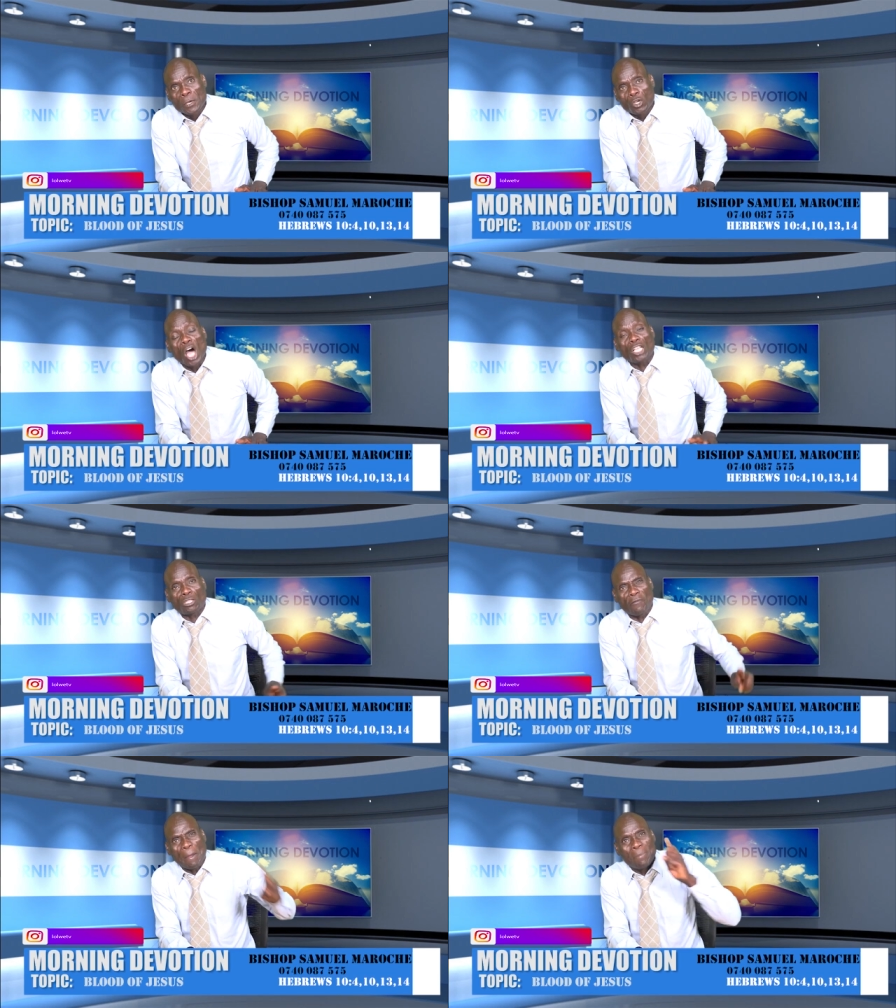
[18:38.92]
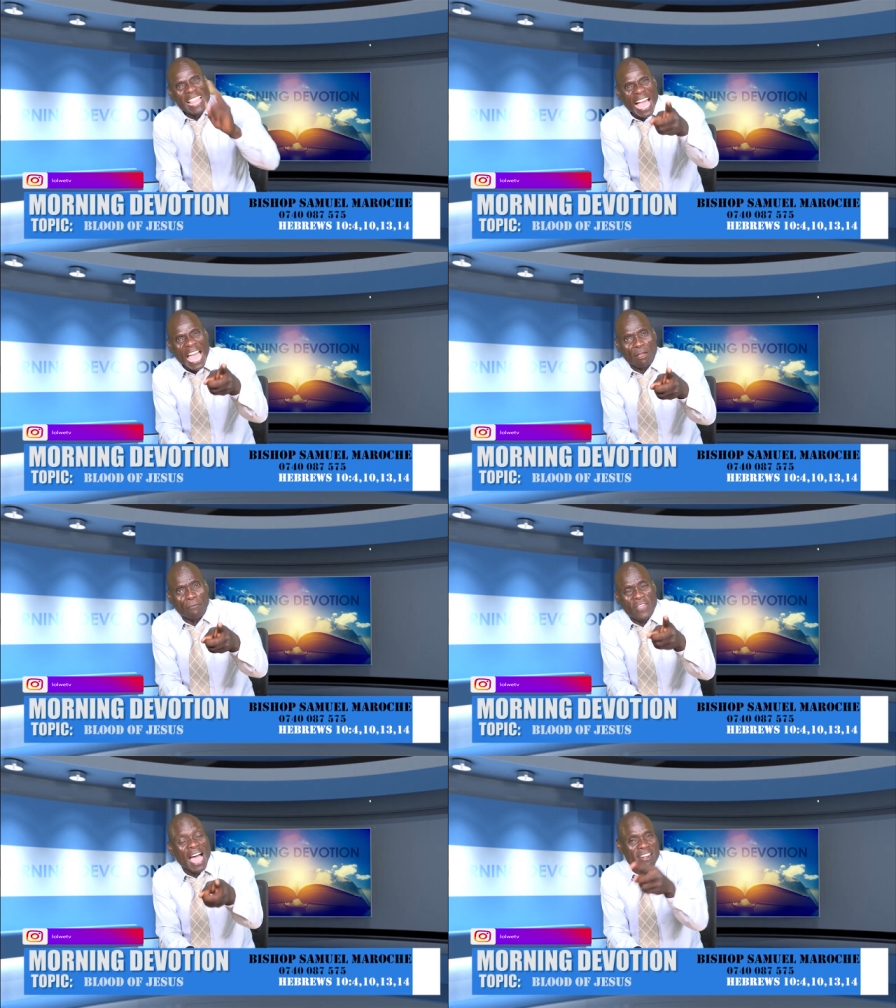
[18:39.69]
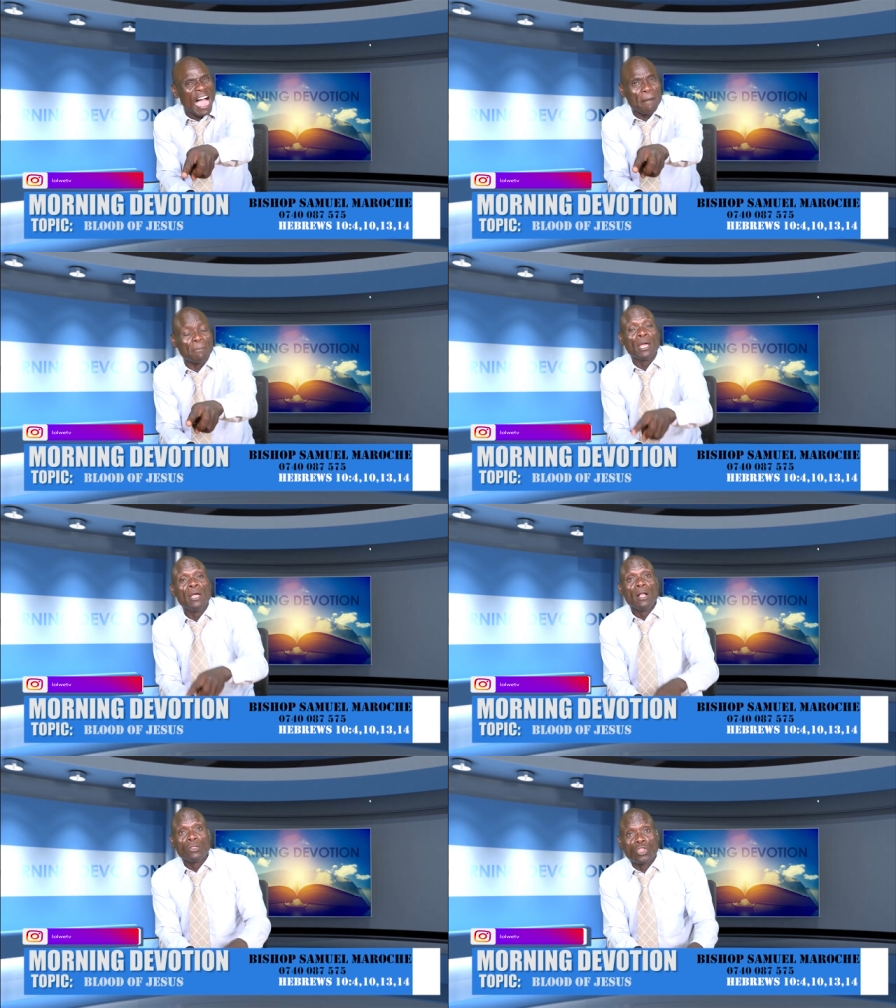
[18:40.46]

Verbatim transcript: Because of the blood of the ram,